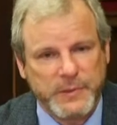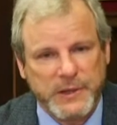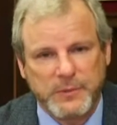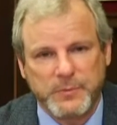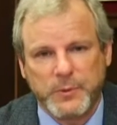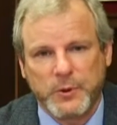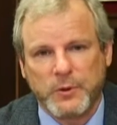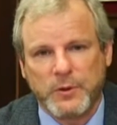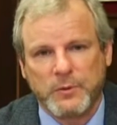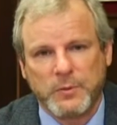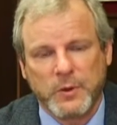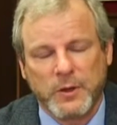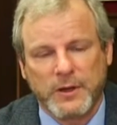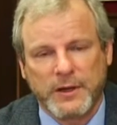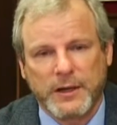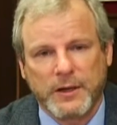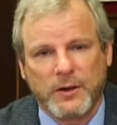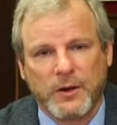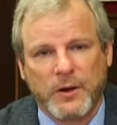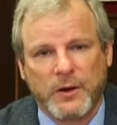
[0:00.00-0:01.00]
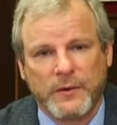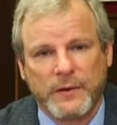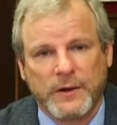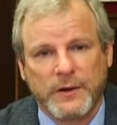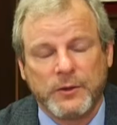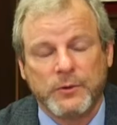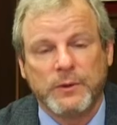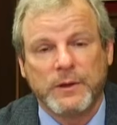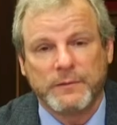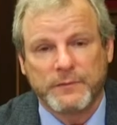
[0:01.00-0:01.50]
people working on the
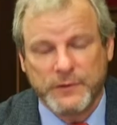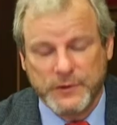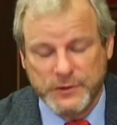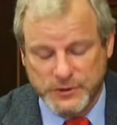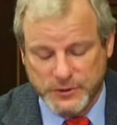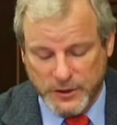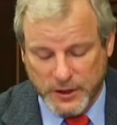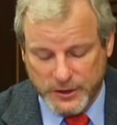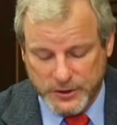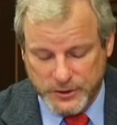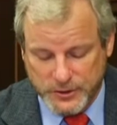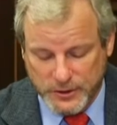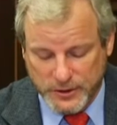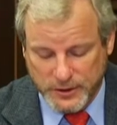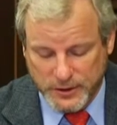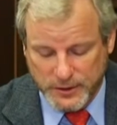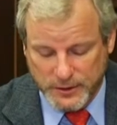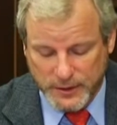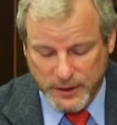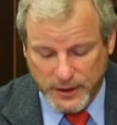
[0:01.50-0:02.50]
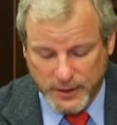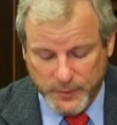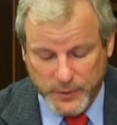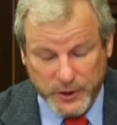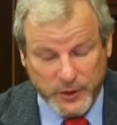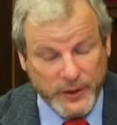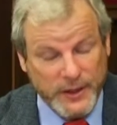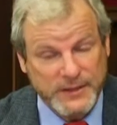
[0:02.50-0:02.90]
new infrastructure bill.